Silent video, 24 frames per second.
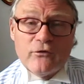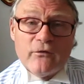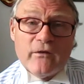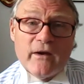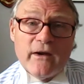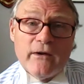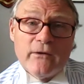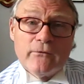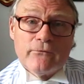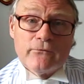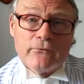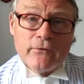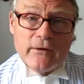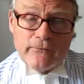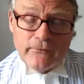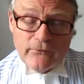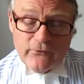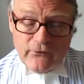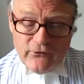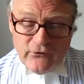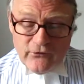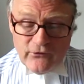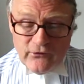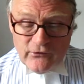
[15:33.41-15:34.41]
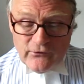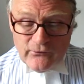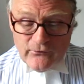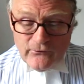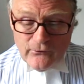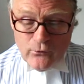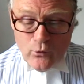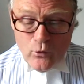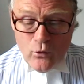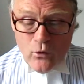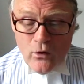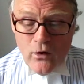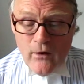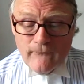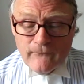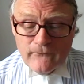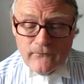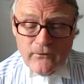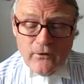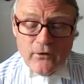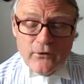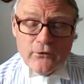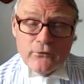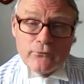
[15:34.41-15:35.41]
vein of references for
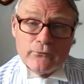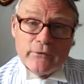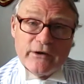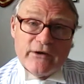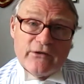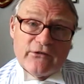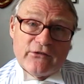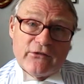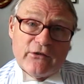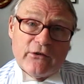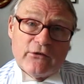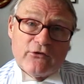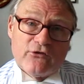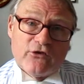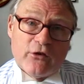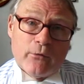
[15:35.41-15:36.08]
further research.